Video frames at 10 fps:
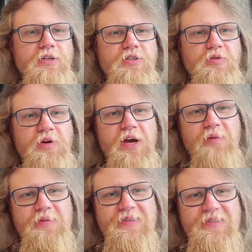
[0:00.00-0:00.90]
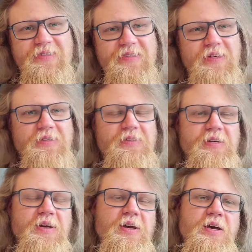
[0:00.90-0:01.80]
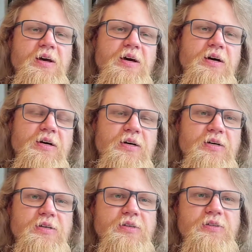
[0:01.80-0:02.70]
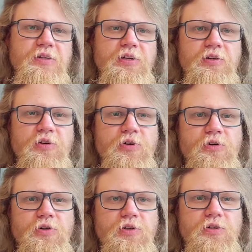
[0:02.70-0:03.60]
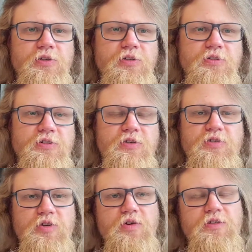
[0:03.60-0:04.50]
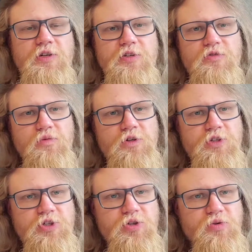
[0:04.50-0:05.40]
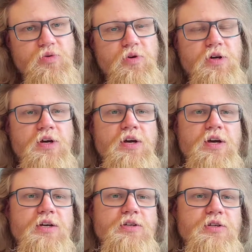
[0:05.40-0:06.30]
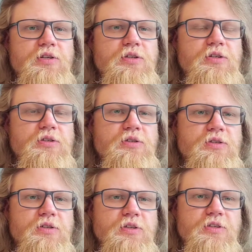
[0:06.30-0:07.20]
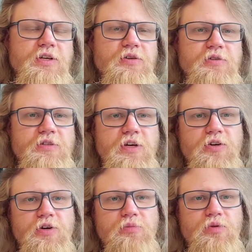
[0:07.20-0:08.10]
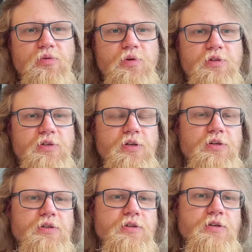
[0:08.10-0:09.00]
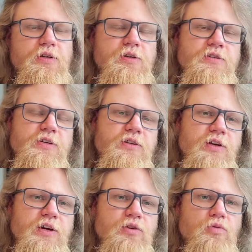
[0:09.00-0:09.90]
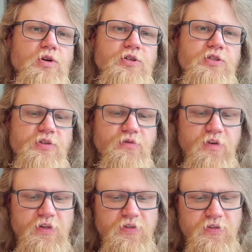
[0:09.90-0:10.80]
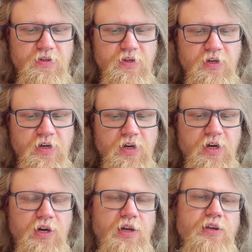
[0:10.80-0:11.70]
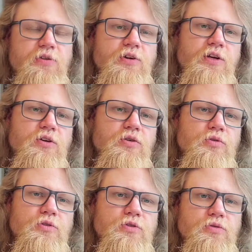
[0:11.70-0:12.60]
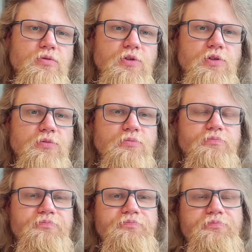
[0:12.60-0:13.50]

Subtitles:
so what happens is that the little girl, Setsuko, has lost one shoe, and it's kind of this chaotic moment, and Seta kind of washes his face, and later they go to